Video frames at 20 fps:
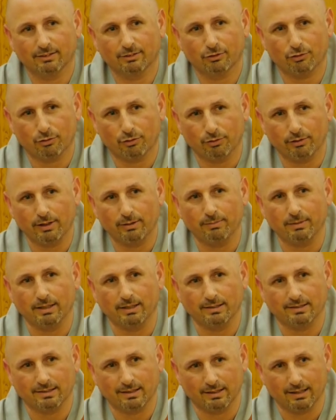three
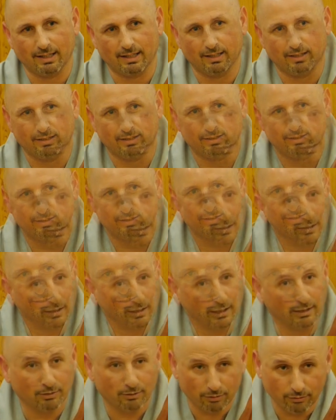meals a day.
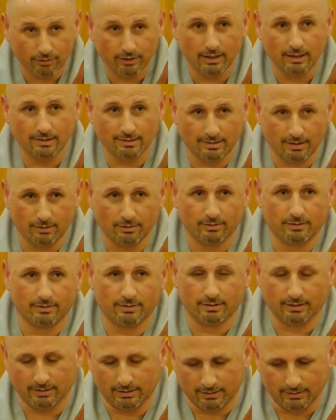In Korea, South
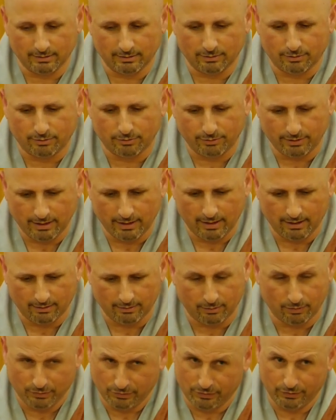uh, Korea,
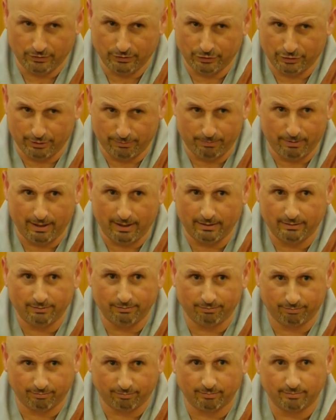also in
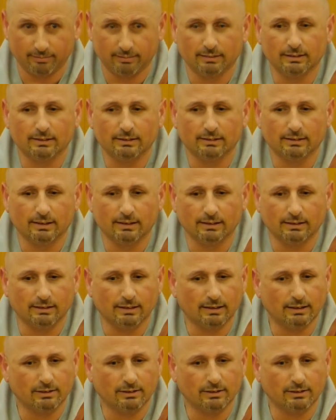Japan, they, they